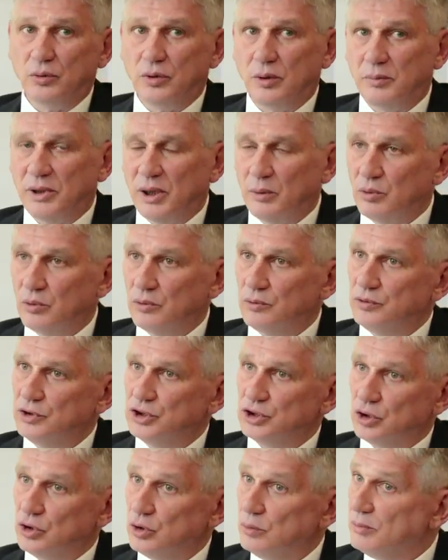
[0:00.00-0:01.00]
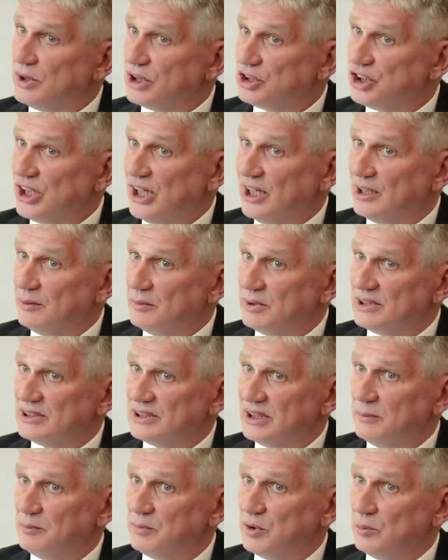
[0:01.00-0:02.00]
Italian companies
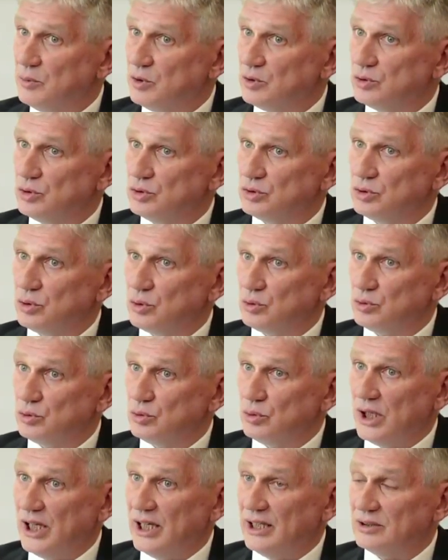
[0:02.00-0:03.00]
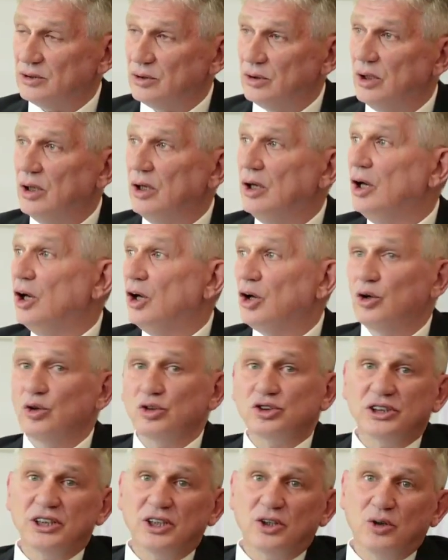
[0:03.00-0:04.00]
that talk to us
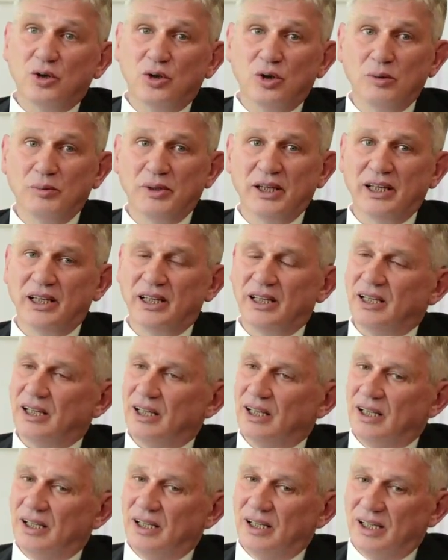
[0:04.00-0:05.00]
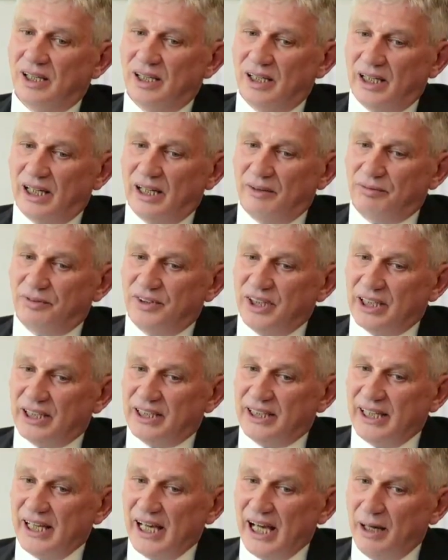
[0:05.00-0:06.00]
about their activity, and
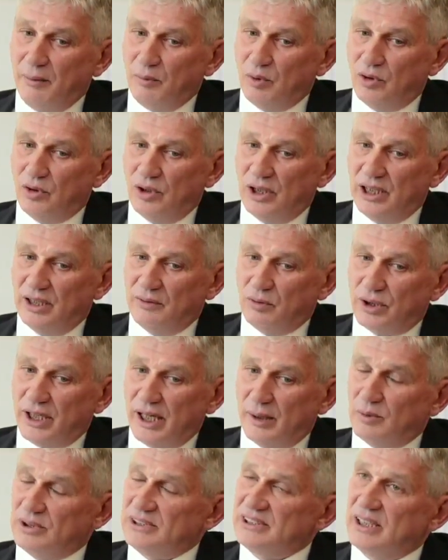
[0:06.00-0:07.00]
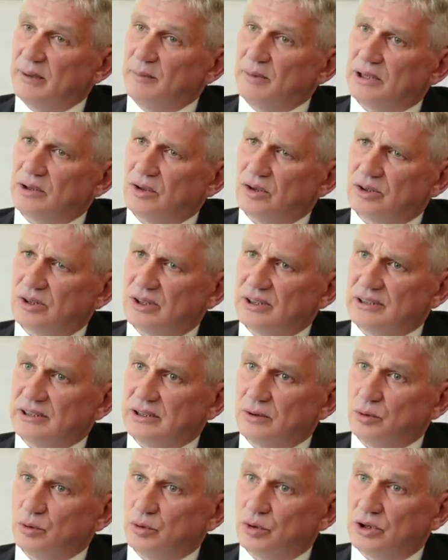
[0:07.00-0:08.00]
they ask for advice. We have a
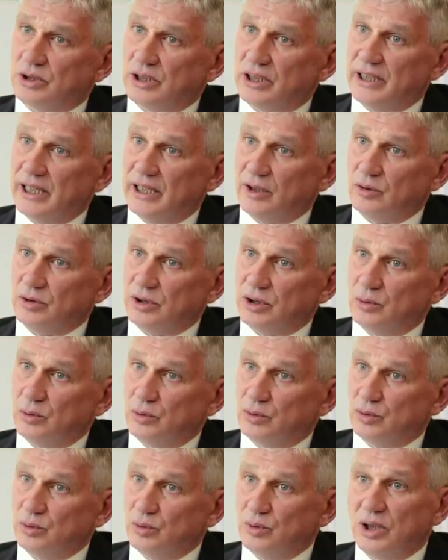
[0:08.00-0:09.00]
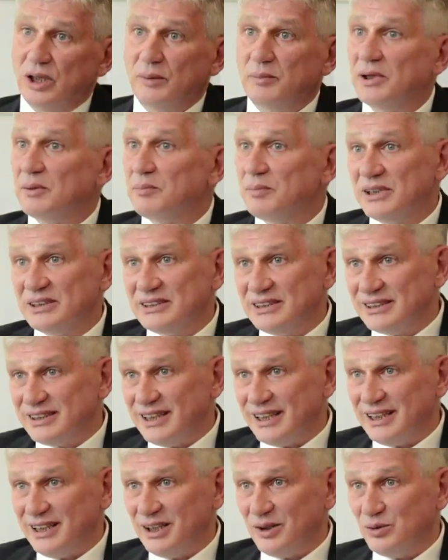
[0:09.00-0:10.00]
very well-organized business
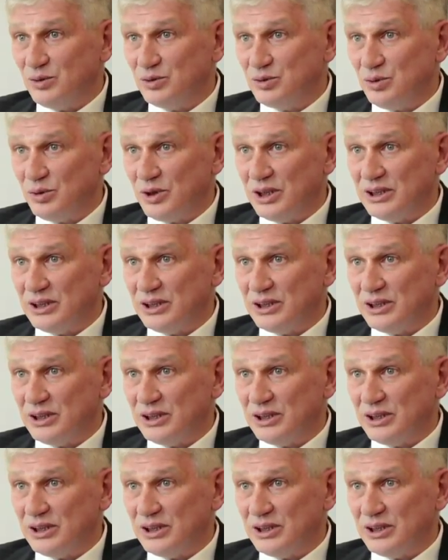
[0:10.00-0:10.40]
office.